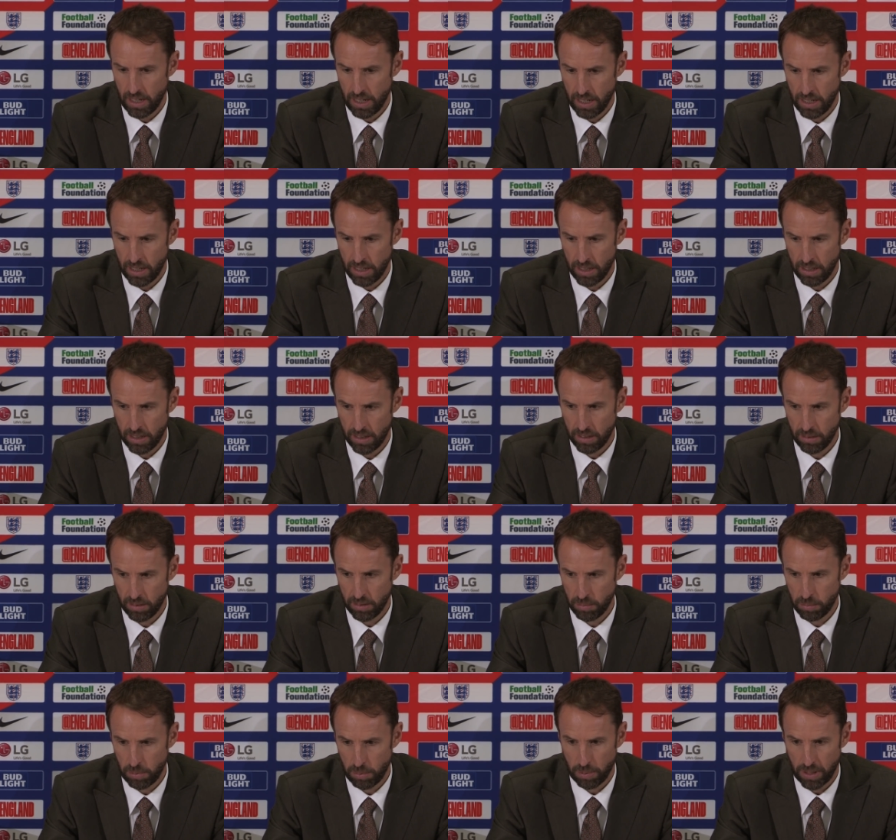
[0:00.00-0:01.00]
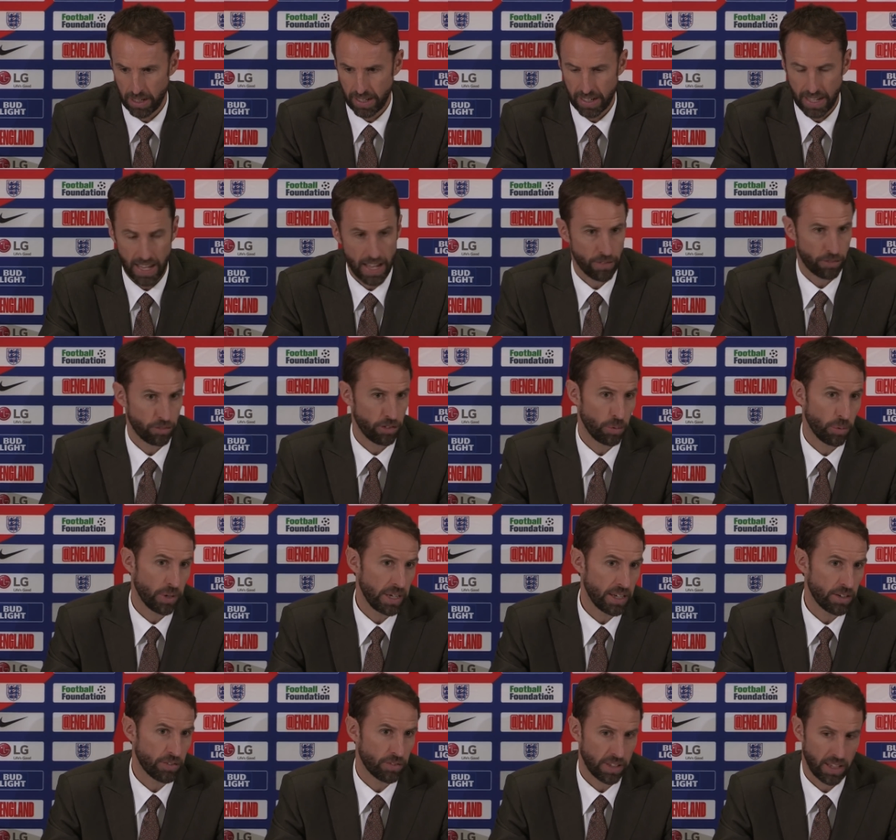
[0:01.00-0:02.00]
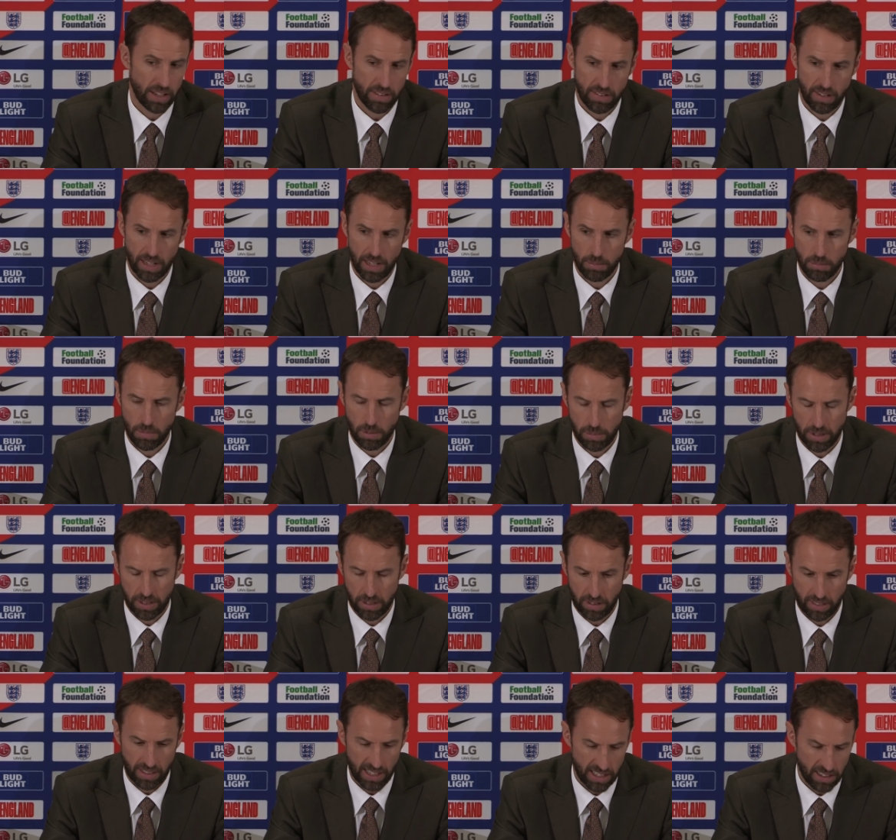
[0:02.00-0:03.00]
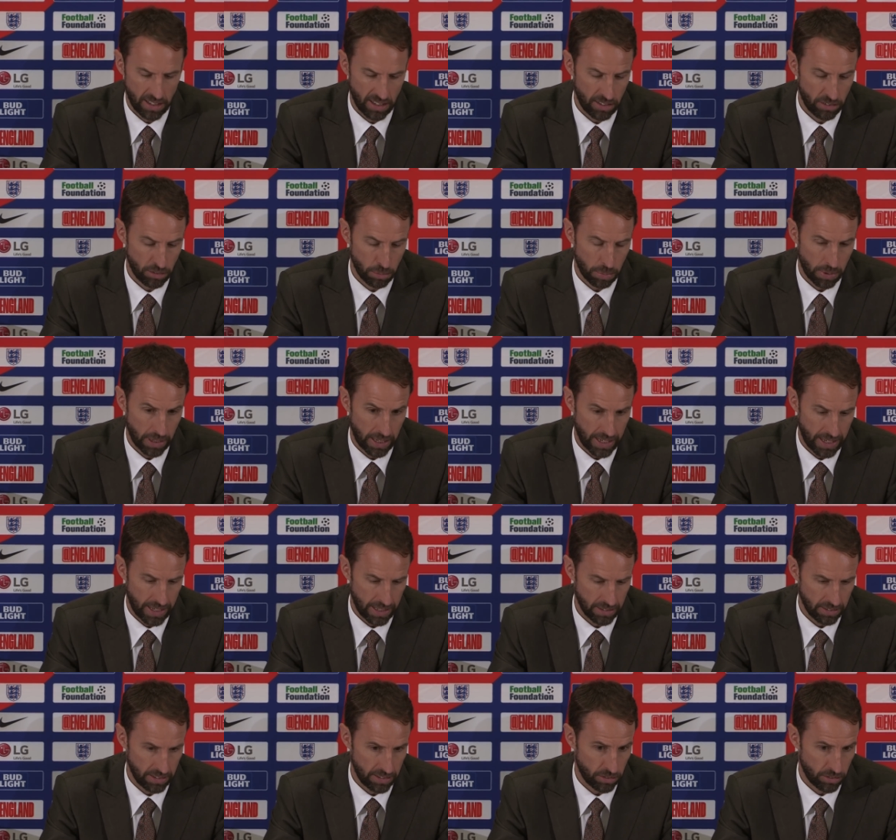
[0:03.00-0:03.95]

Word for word: uh, be playing every week for their team. I mean, Nathaniel is a player.